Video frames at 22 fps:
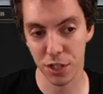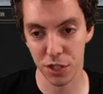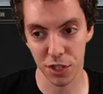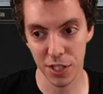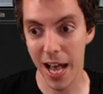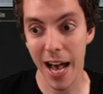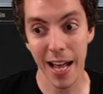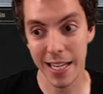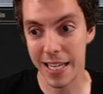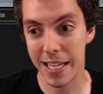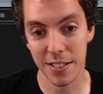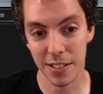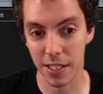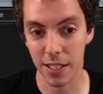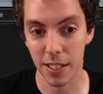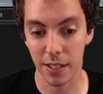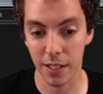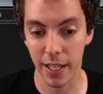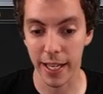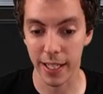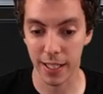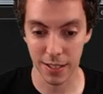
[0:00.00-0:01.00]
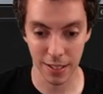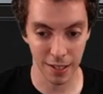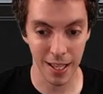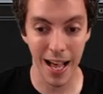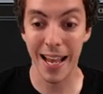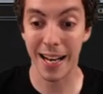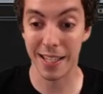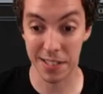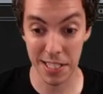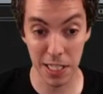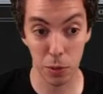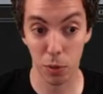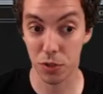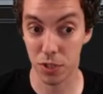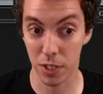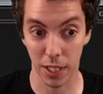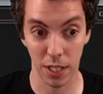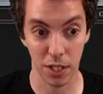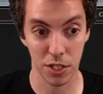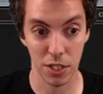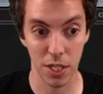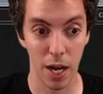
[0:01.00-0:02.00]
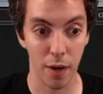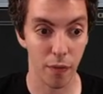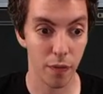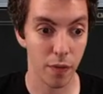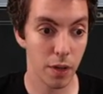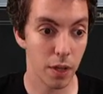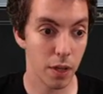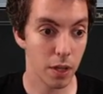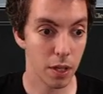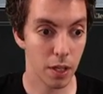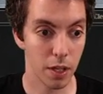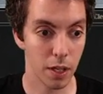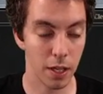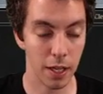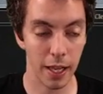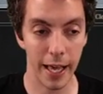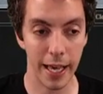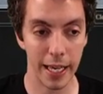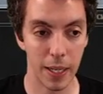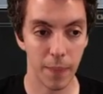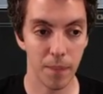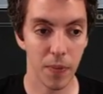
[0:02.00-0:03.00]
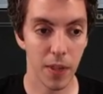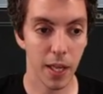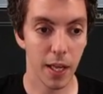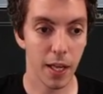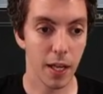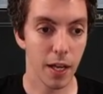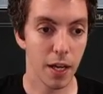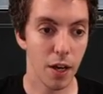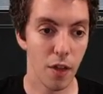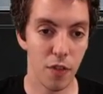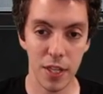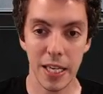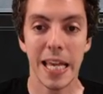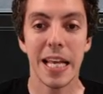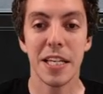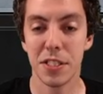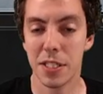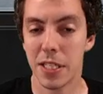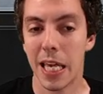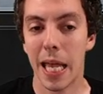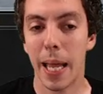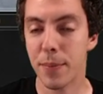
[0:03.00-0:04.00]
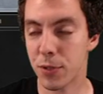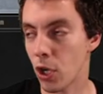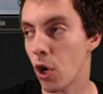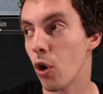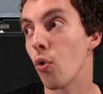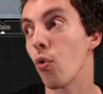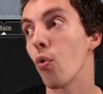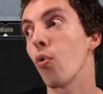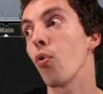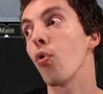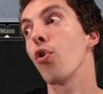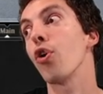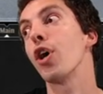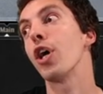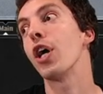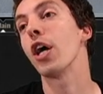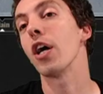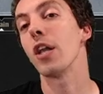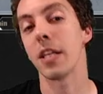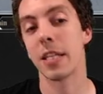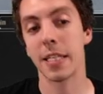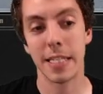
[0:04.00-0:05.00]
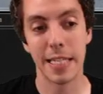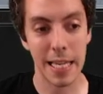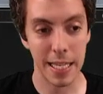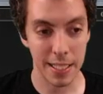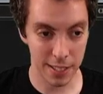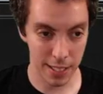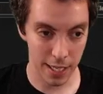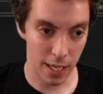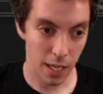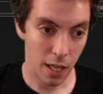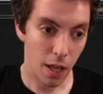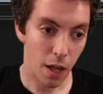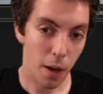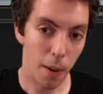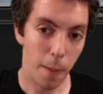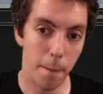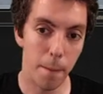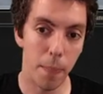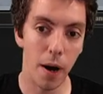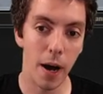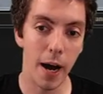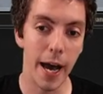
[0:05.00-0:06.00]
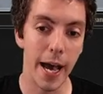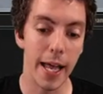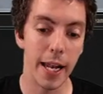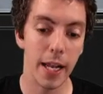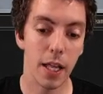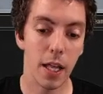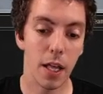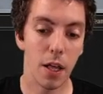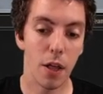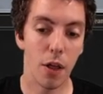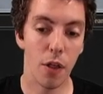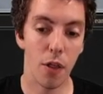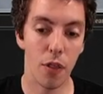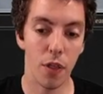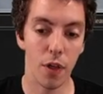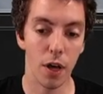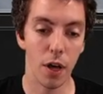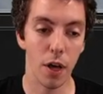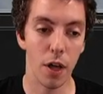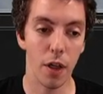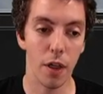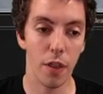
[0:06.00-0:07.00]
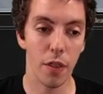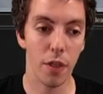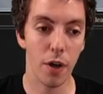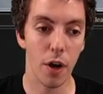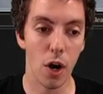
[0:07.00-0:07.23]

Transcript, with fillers: is not easy. Like it's a lot of sequencing and stuff. Like the easy games are really easy, but the the